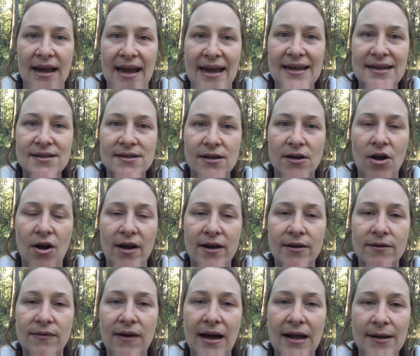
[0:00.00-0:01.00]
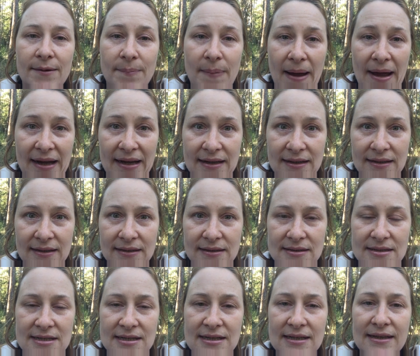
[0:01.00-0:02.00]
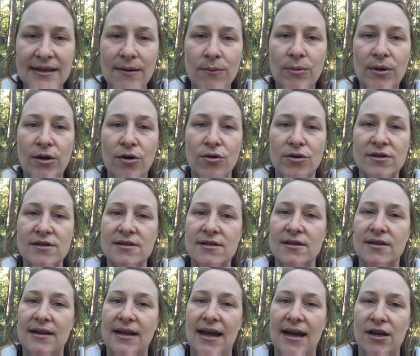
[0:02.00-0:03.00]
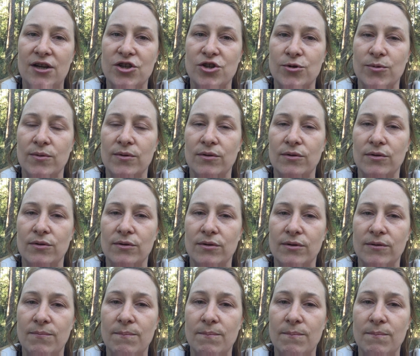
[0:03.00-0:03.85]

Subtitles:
and to kind of unpack it. And then we got to the actual